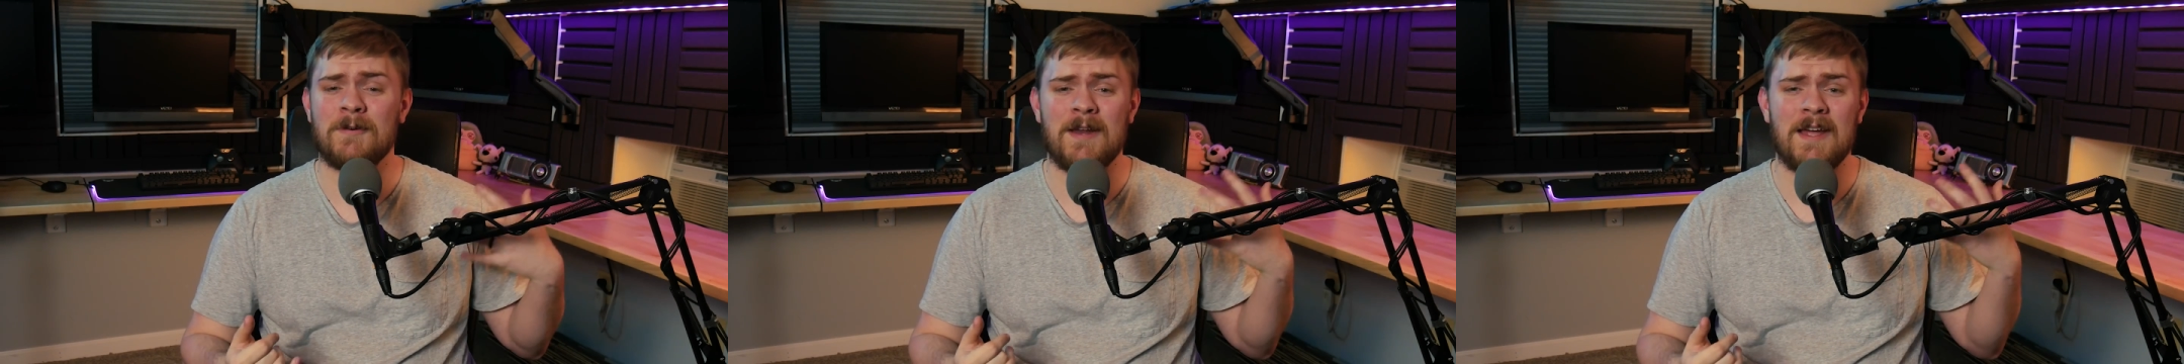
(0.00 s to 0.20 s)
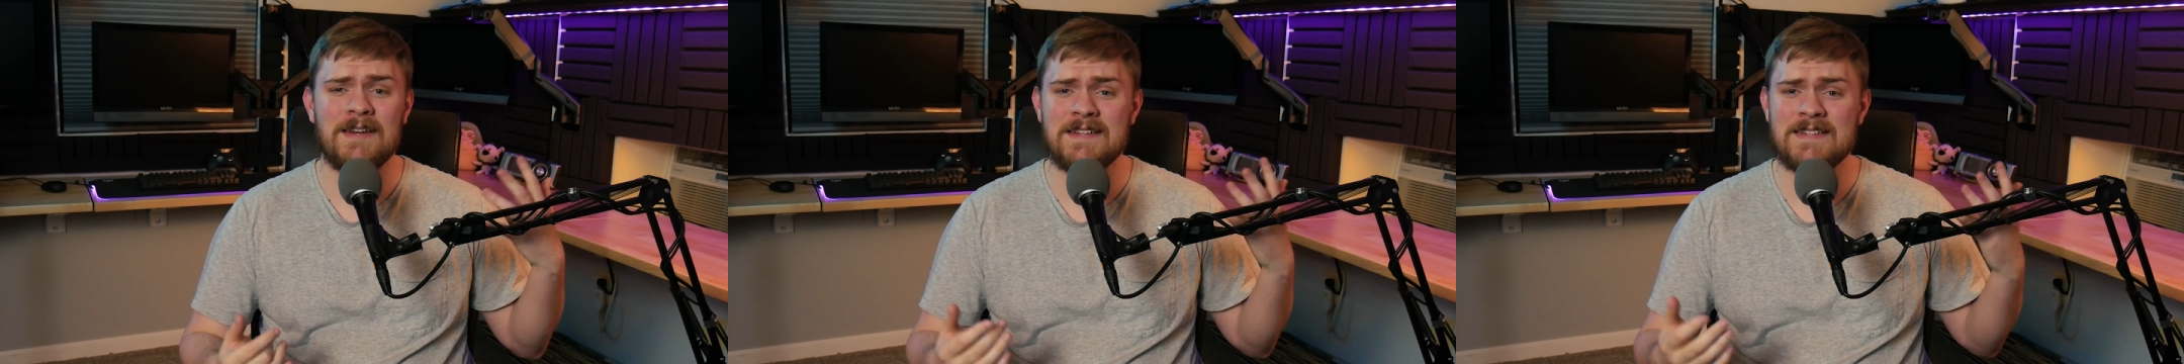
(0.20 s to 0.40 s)

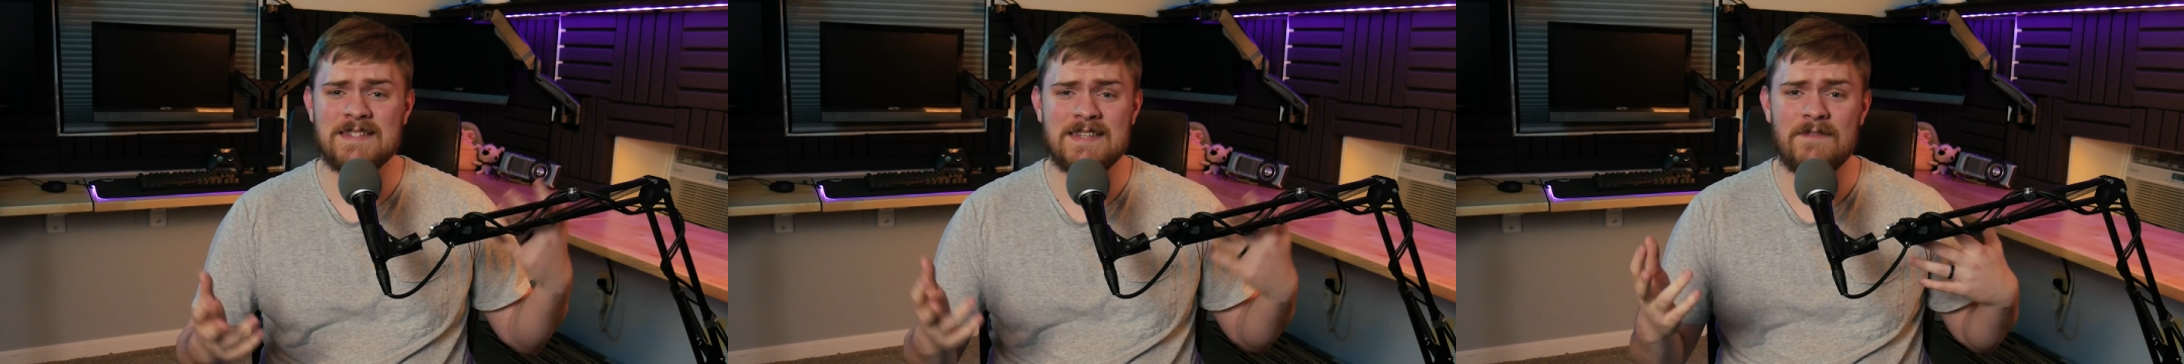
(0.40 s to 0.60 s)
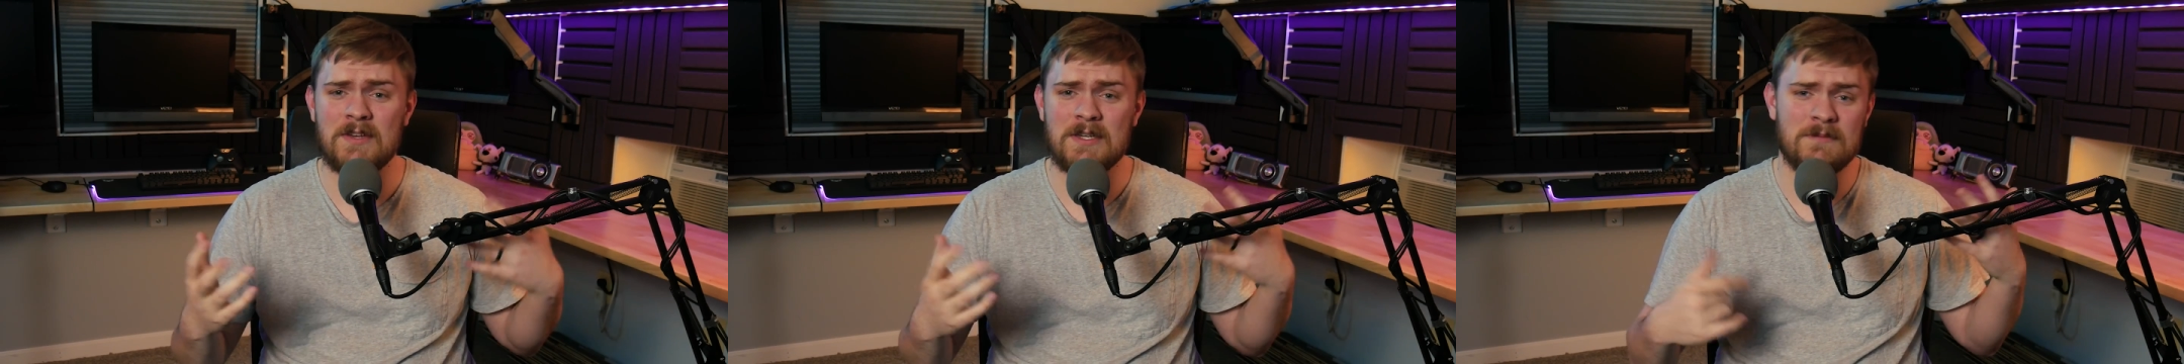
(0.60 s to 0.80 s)

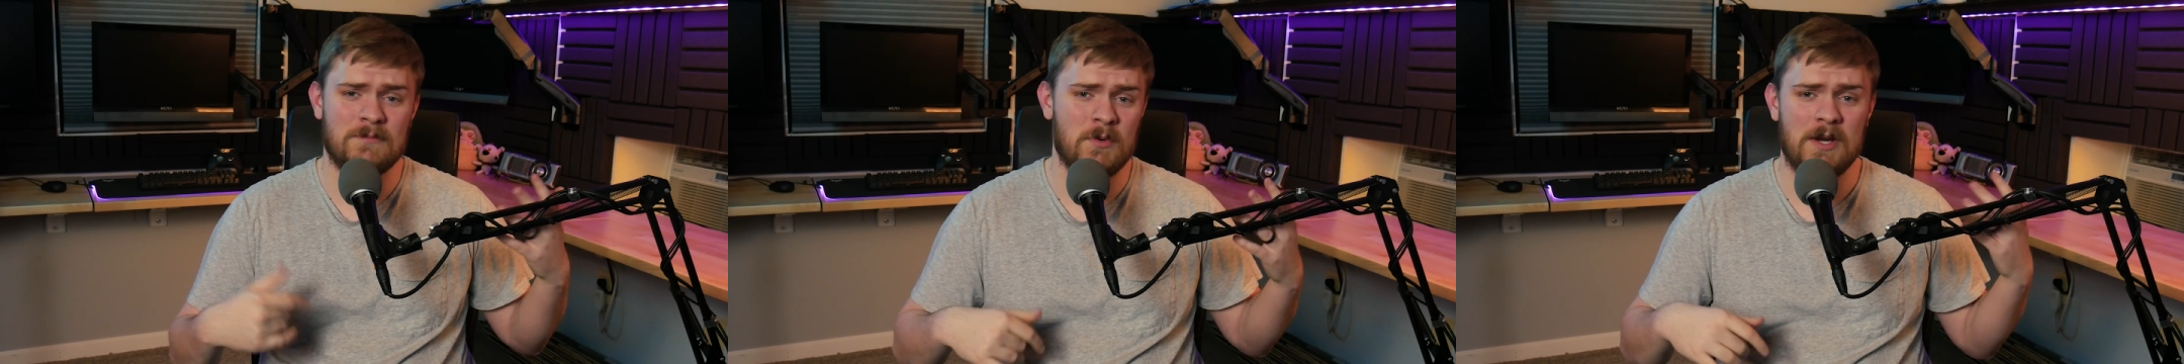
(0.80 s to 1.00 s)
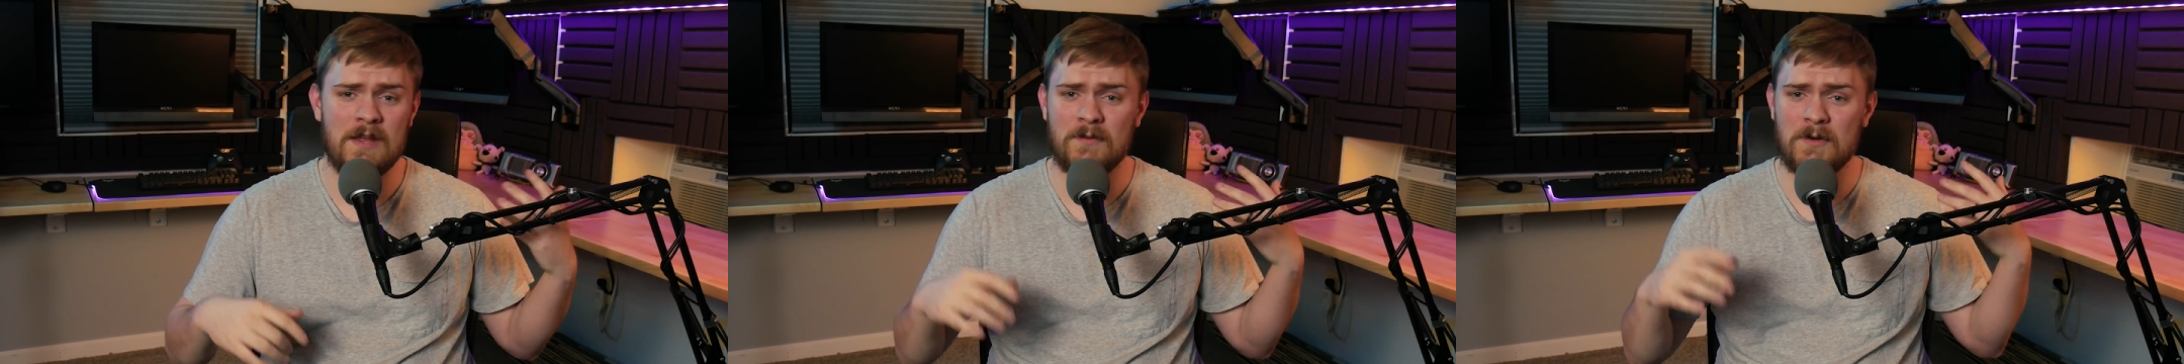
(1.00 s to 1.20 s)
97,
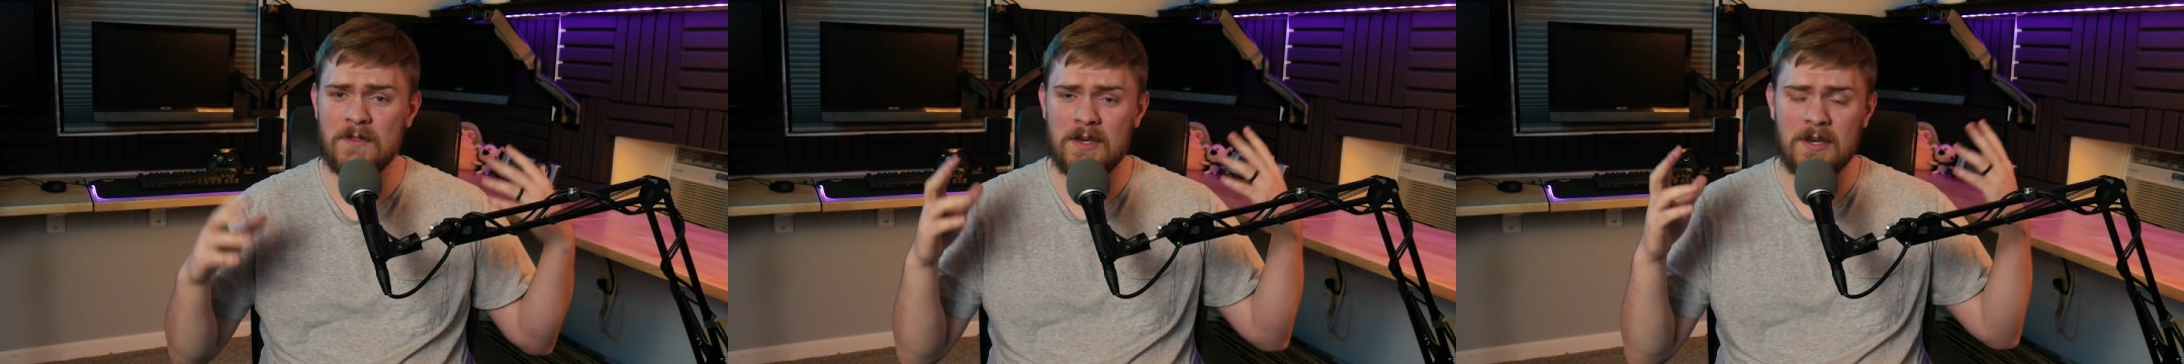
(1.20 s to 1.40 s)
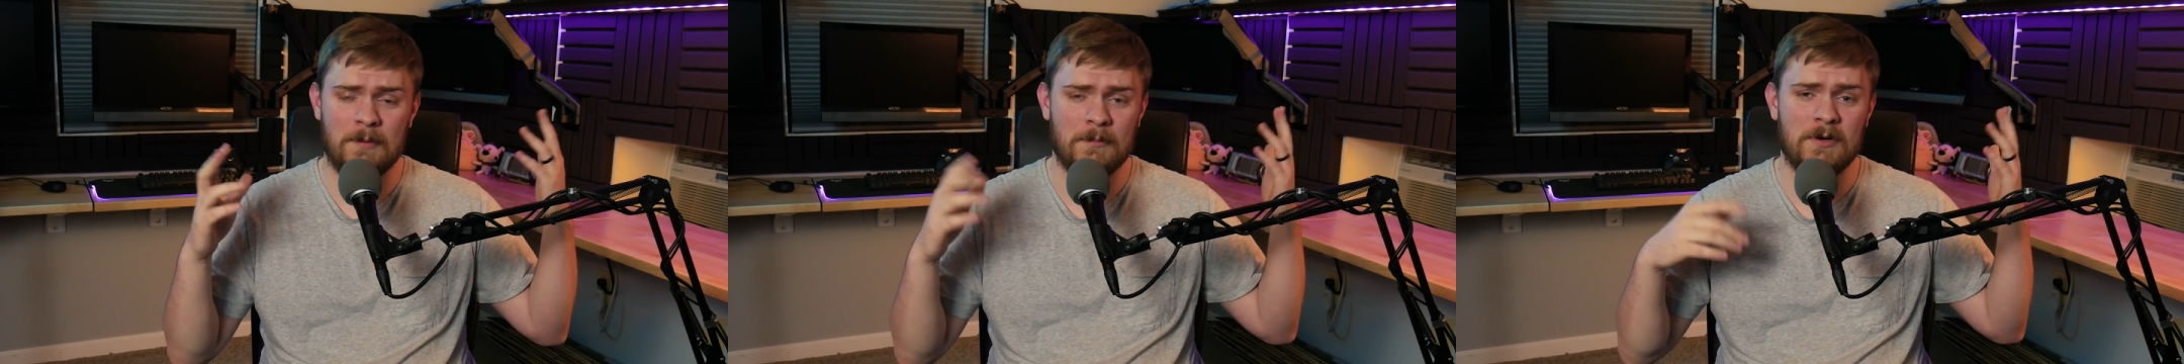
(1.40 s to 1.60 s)
whatever
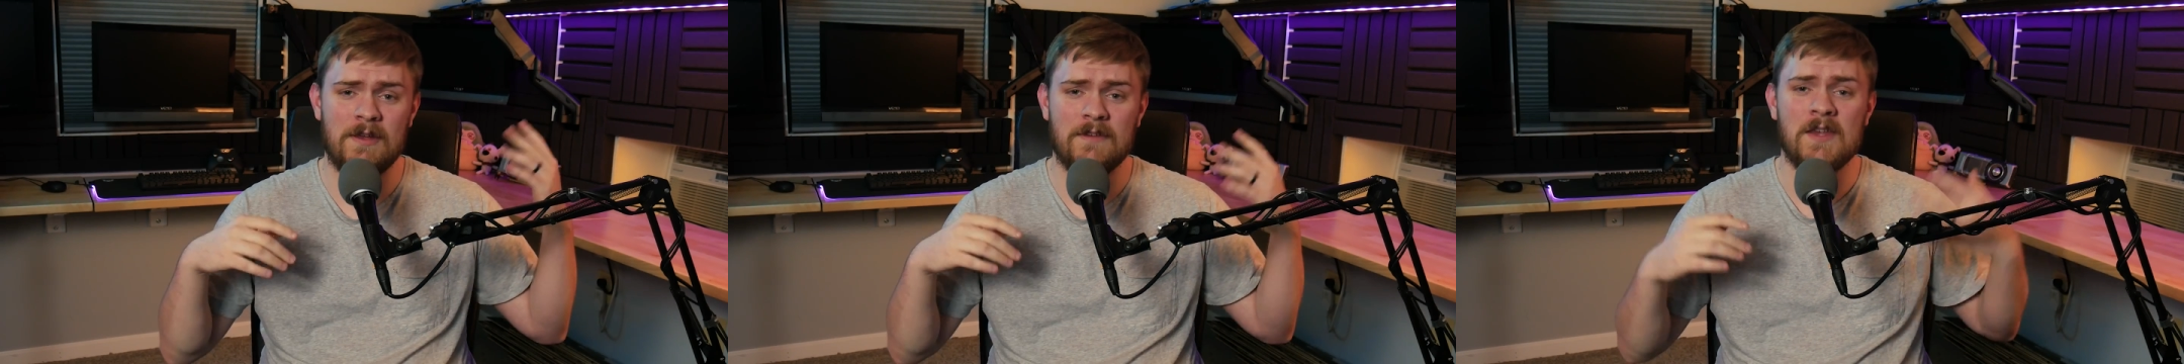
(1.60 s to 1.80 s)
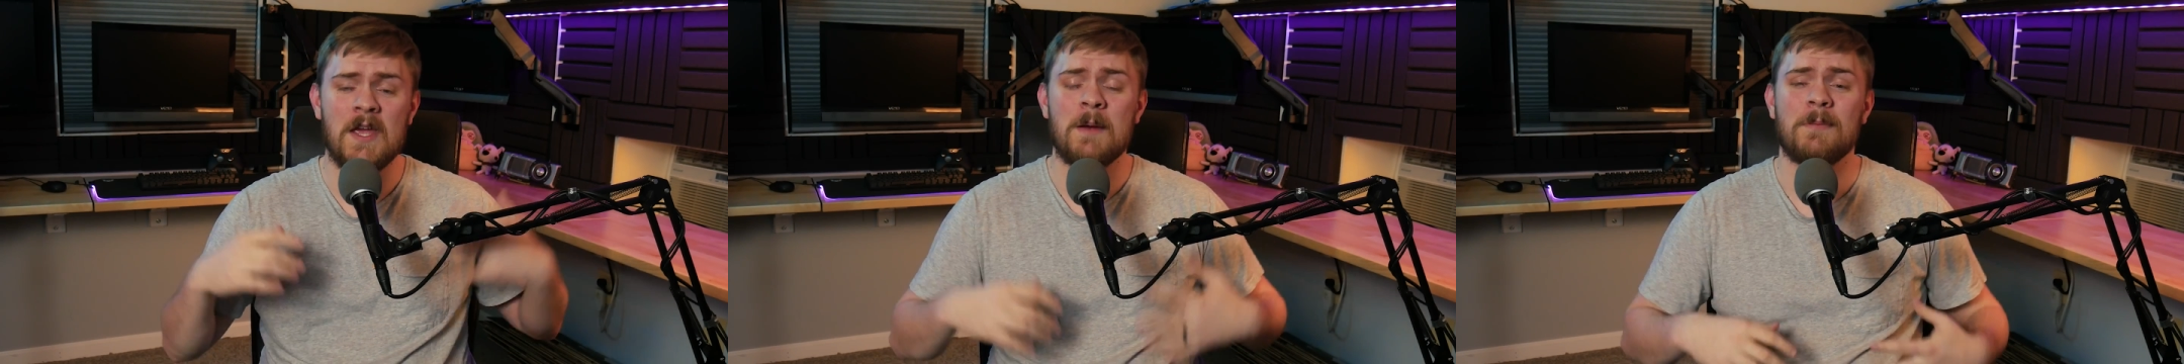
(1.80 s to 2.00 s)
the number
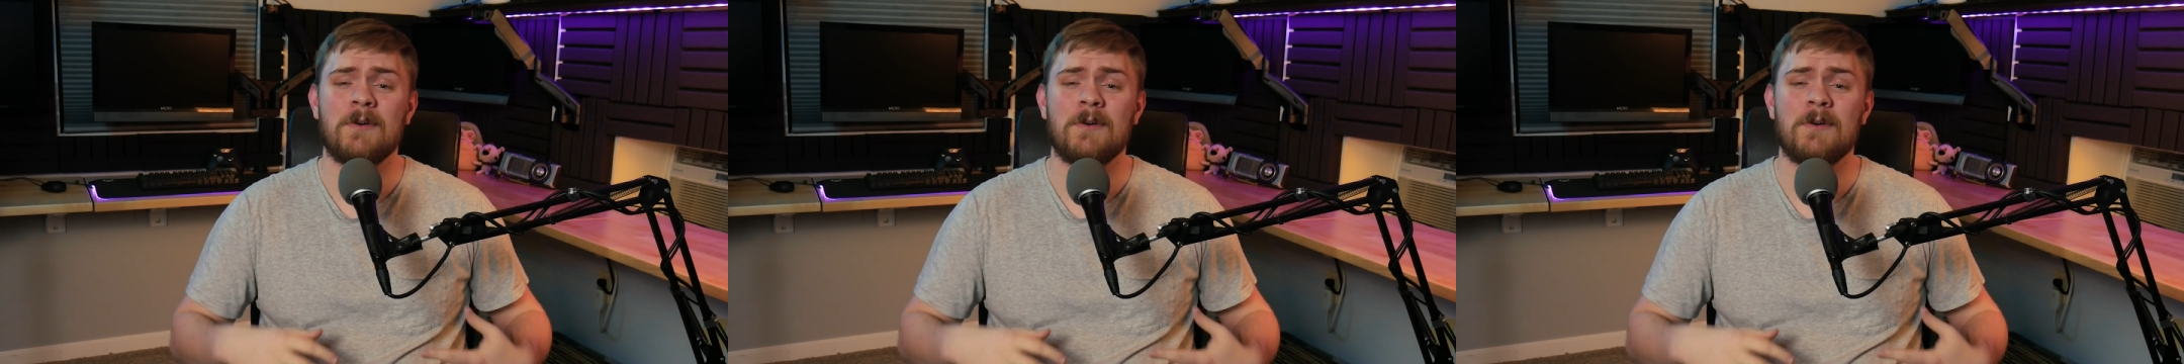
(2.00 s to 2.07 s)
is,